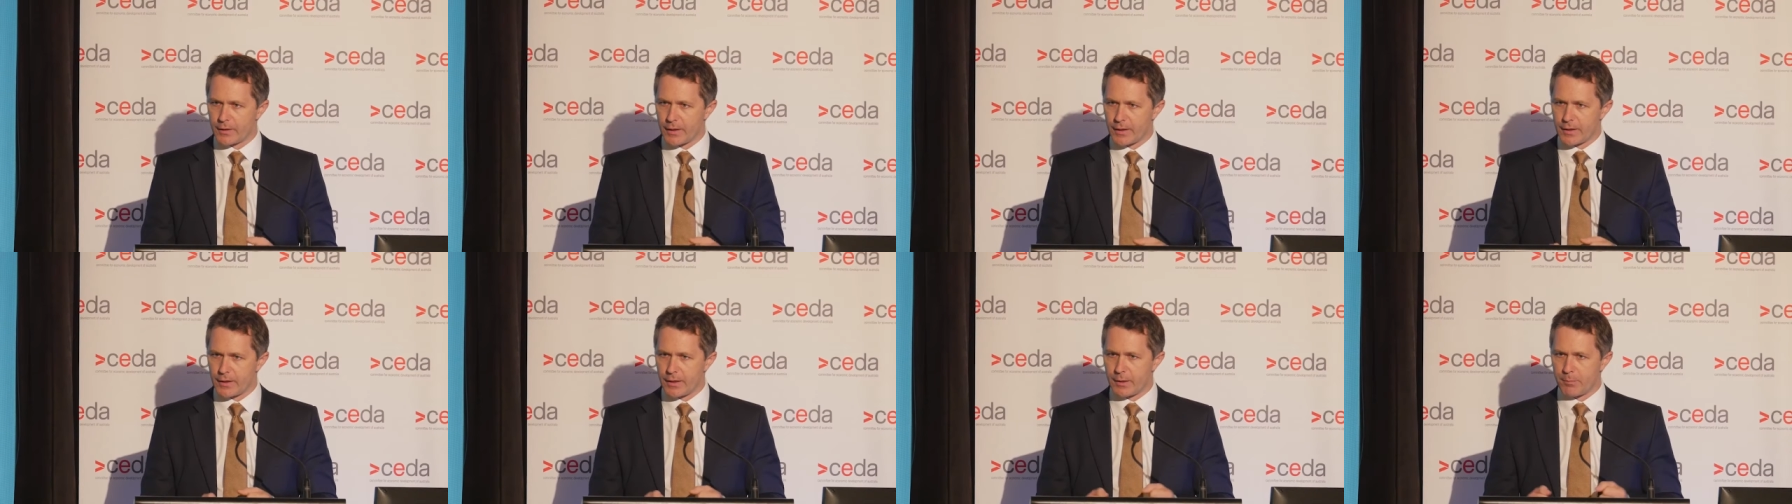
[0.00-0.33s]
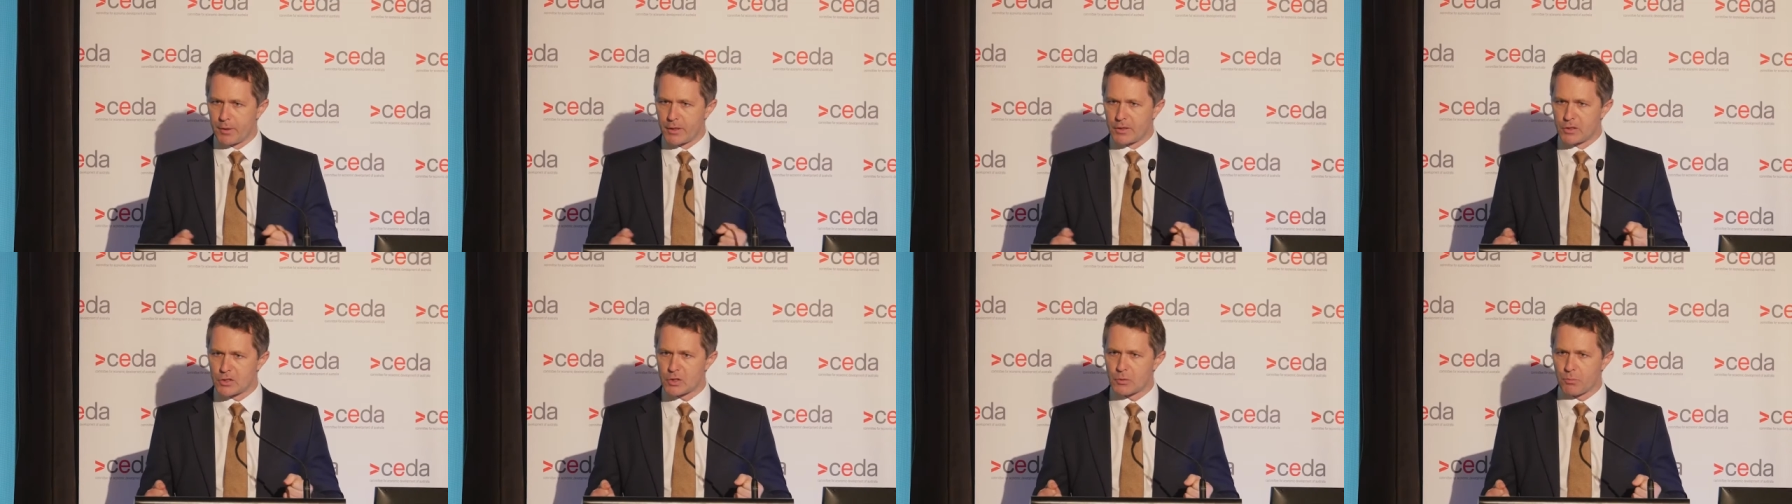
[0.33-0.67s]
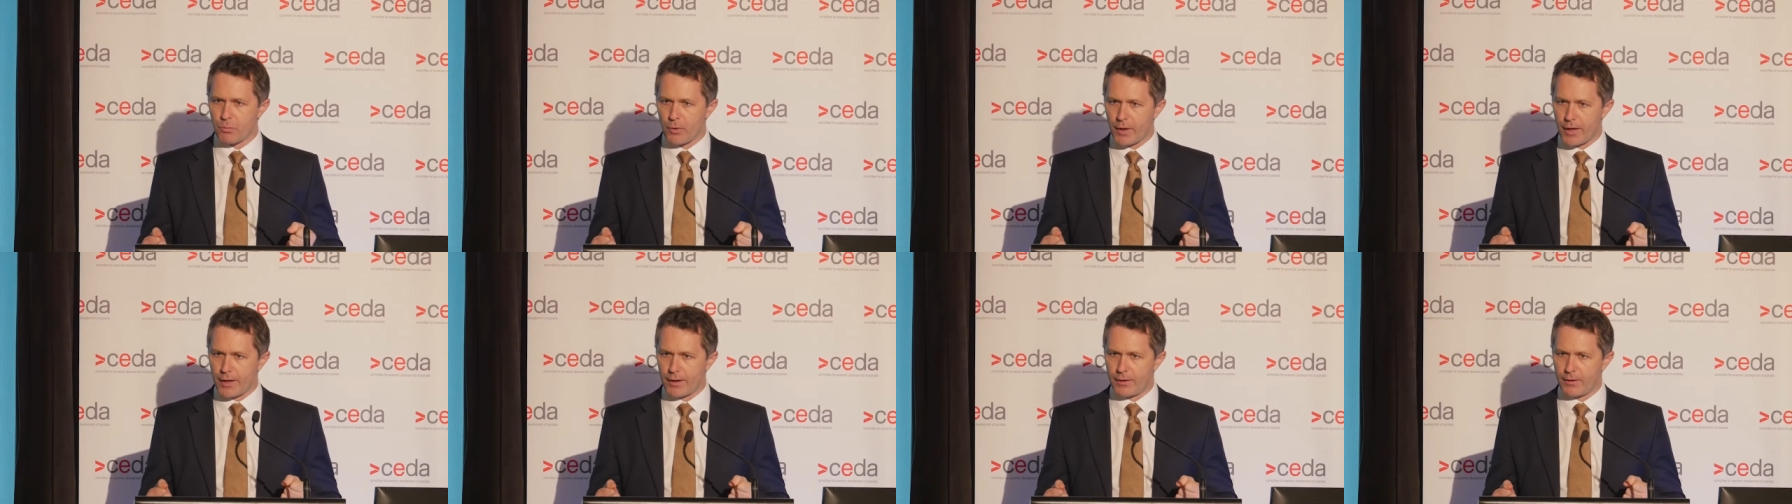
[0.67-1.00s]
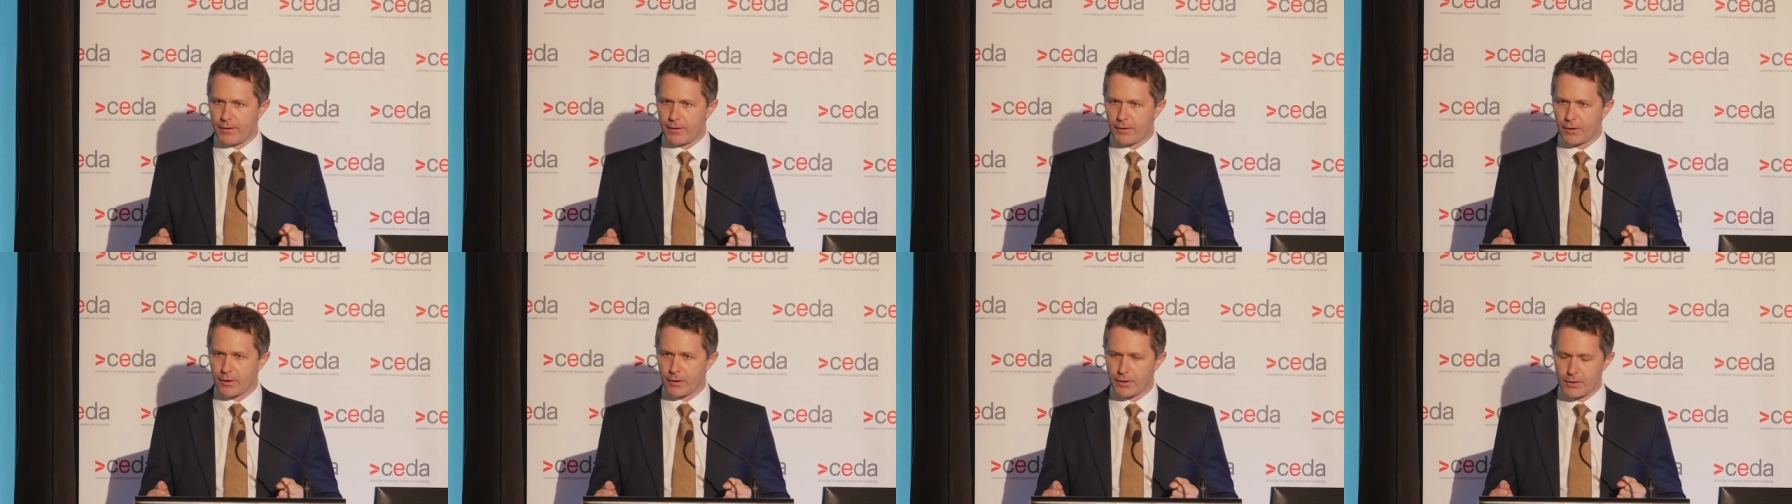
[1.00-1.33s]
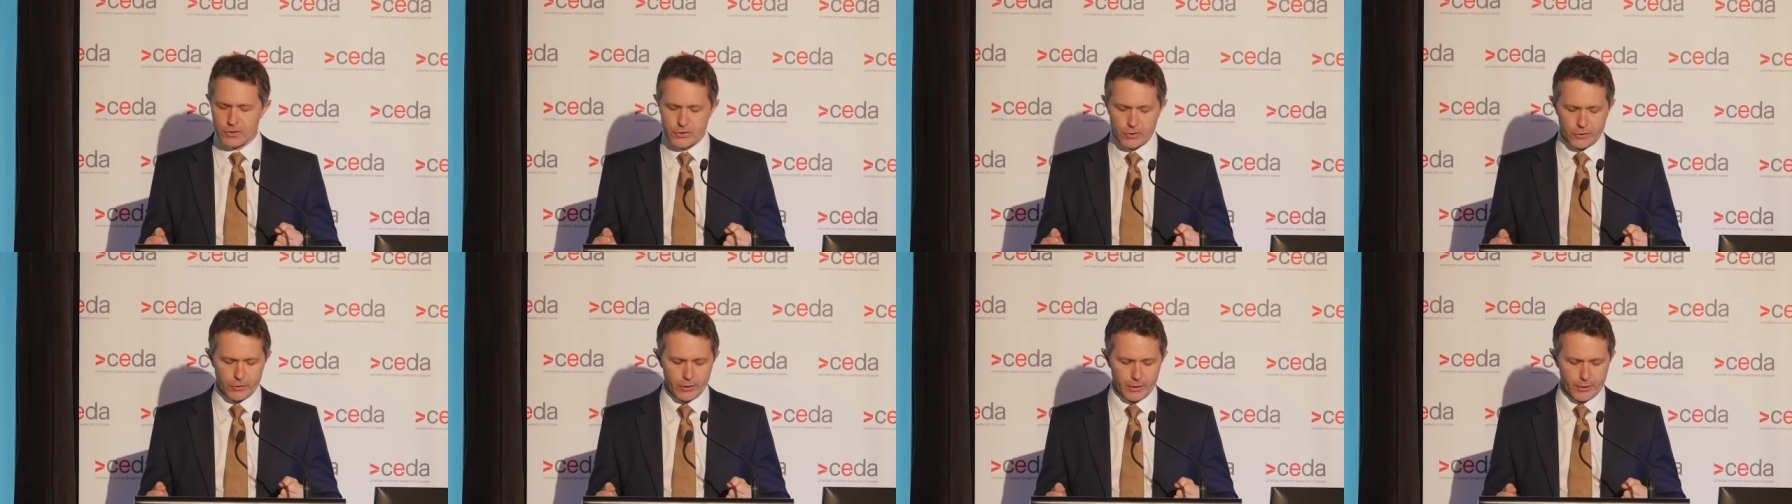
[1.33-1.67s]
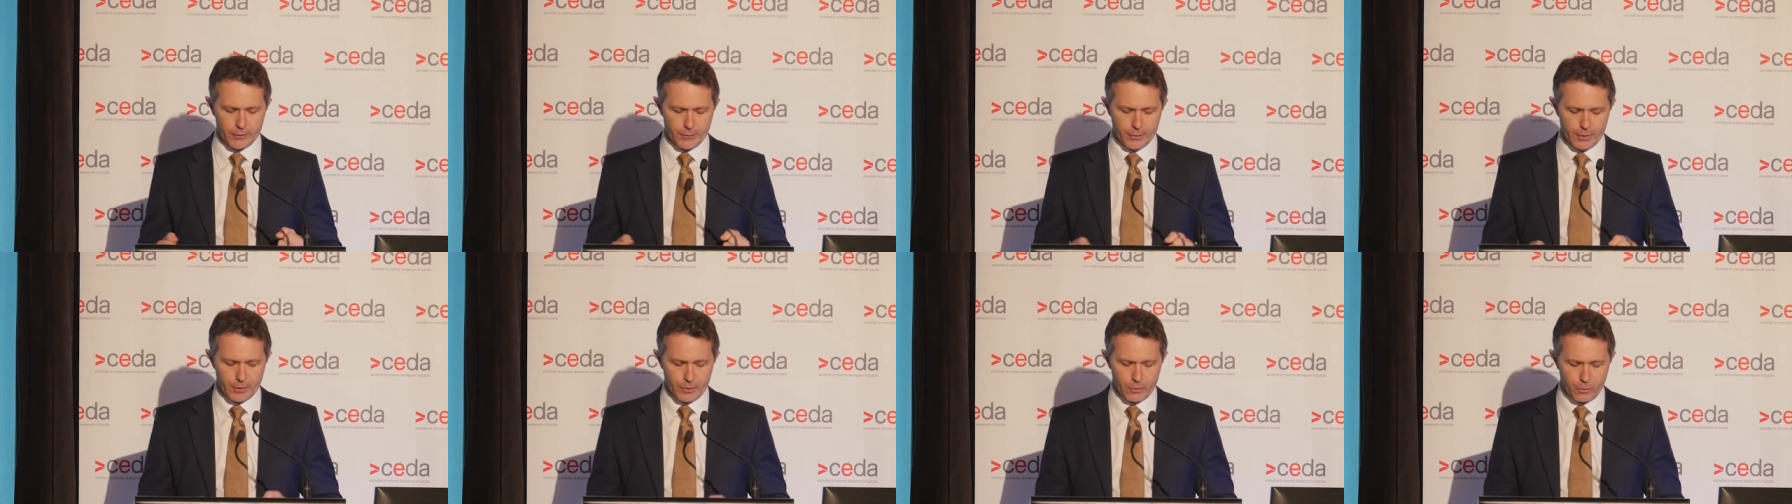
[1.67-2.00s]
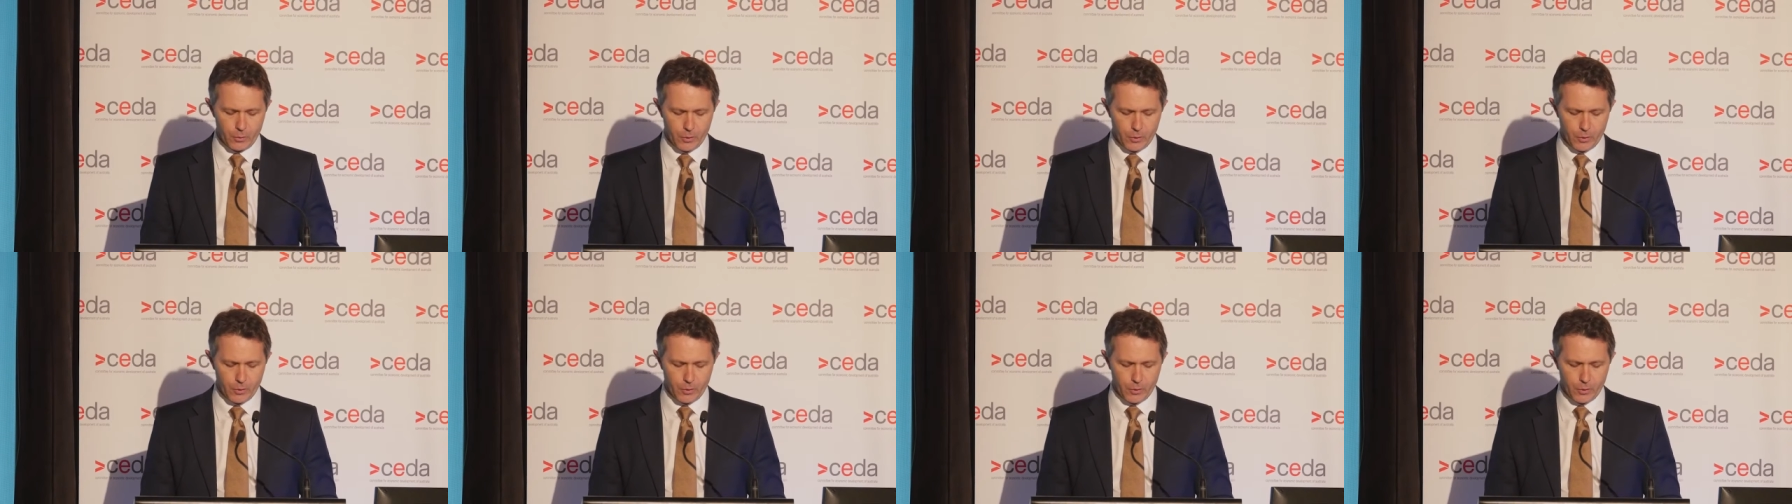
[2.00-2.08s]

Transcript: they did a big spread on this earlier in the